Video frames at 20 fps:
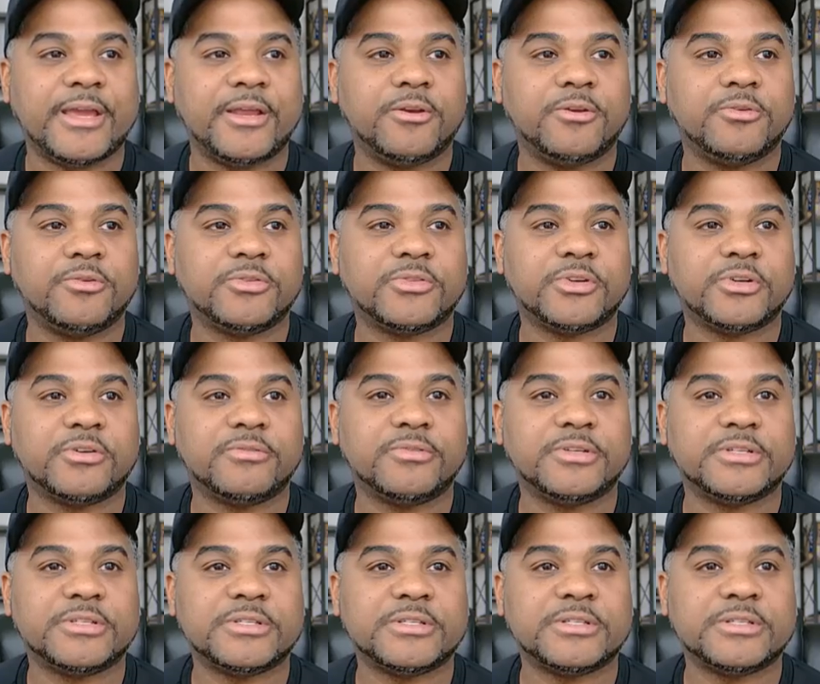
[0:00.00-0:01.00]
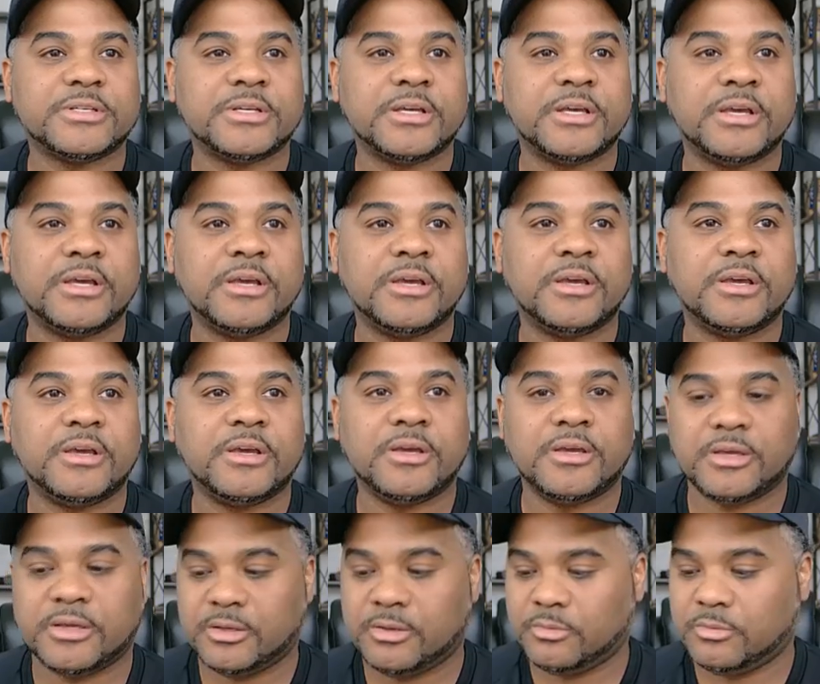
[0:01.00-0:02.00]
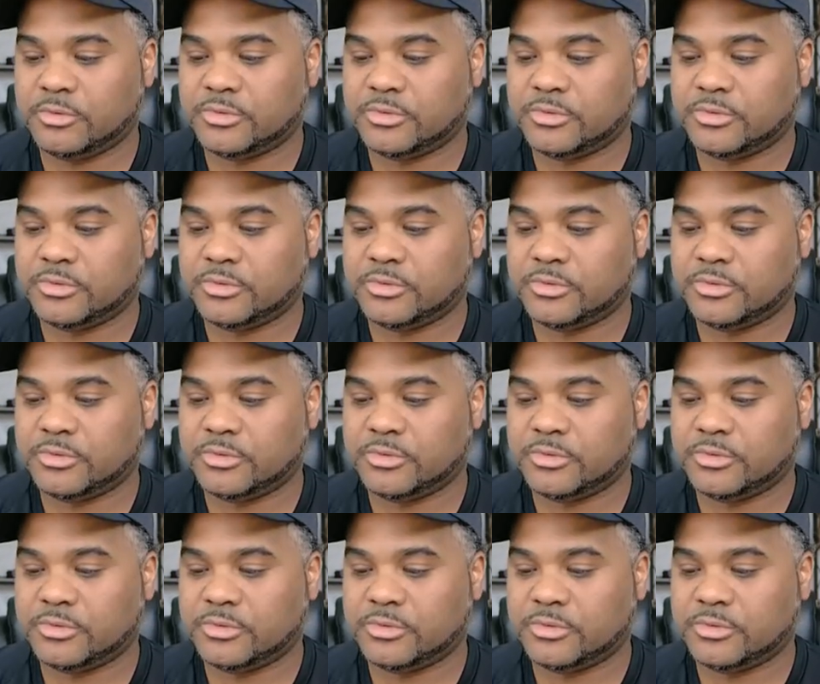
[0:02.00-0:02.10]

a new service. And